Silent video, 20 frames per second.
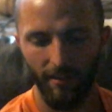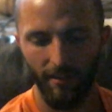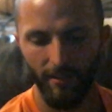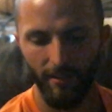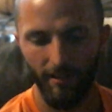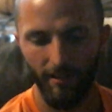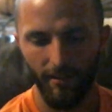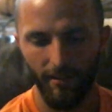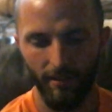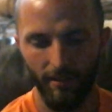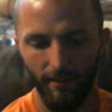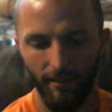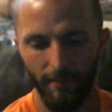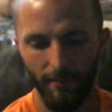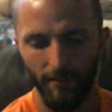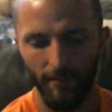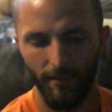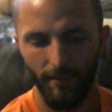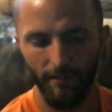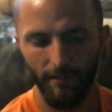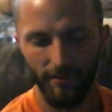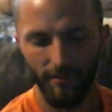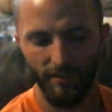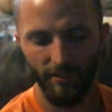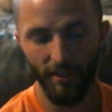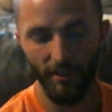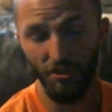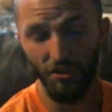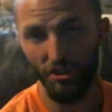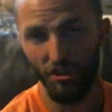suggest
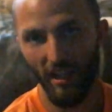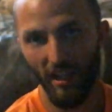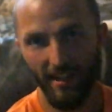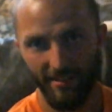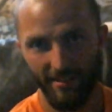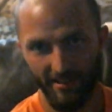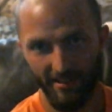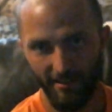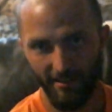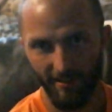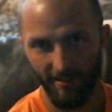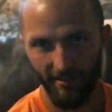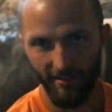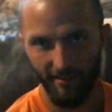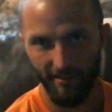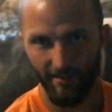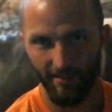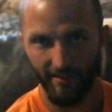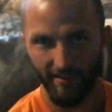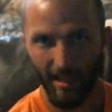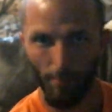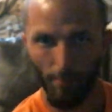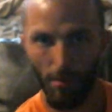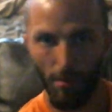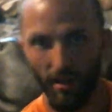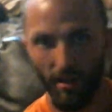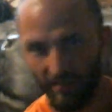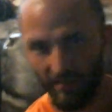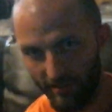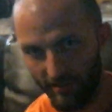that possibly this
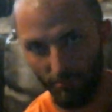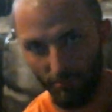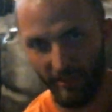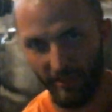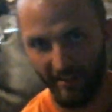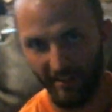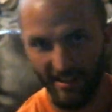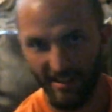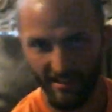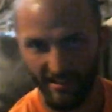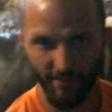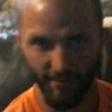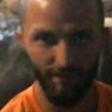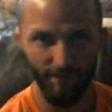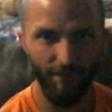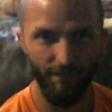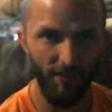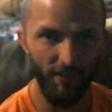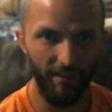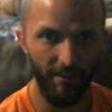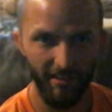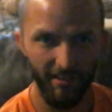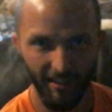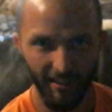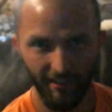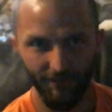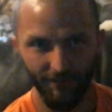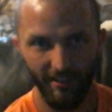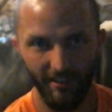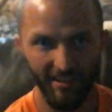feeling of being
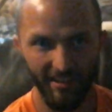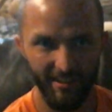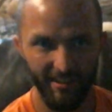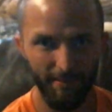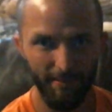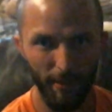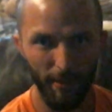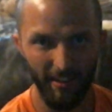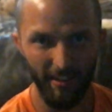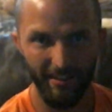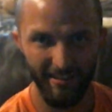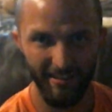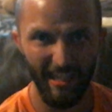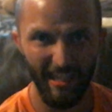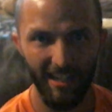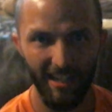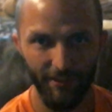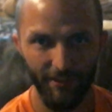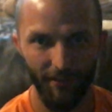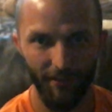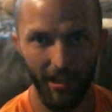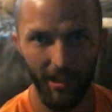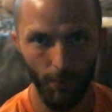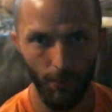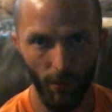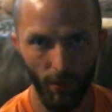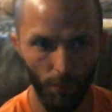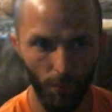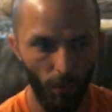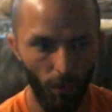dissatisfied with what already
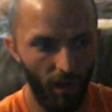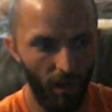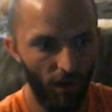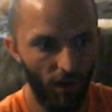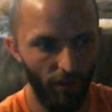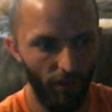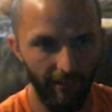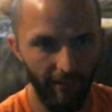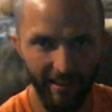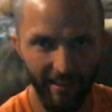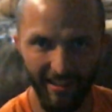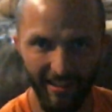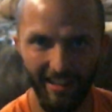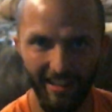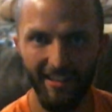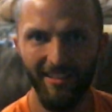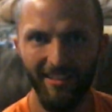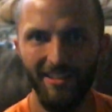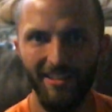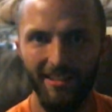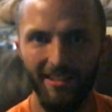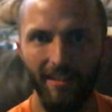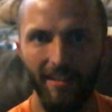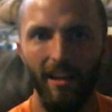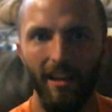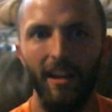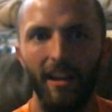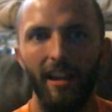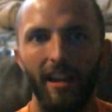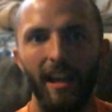is has
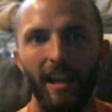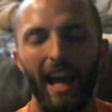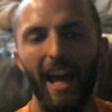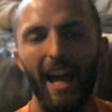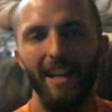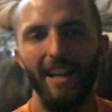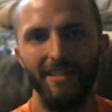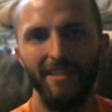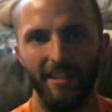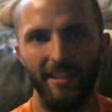increased.